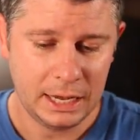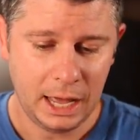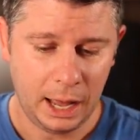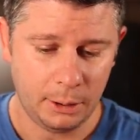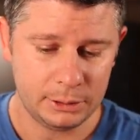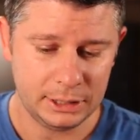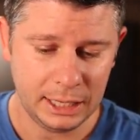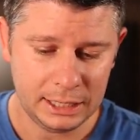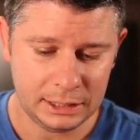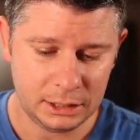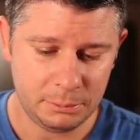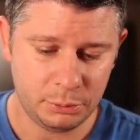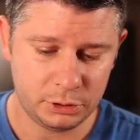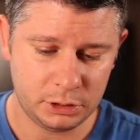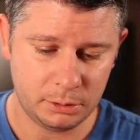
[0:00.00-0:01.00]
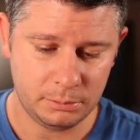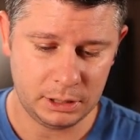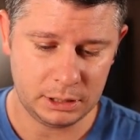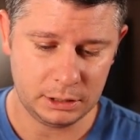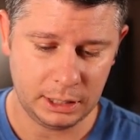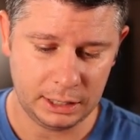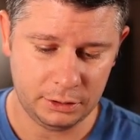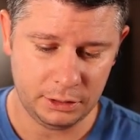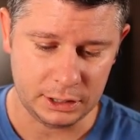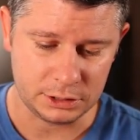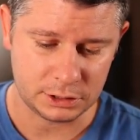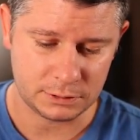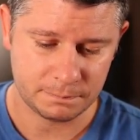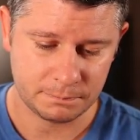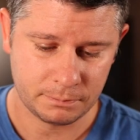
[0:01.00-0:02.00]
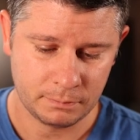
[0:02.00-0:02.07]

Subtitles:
I would likely put them in like this.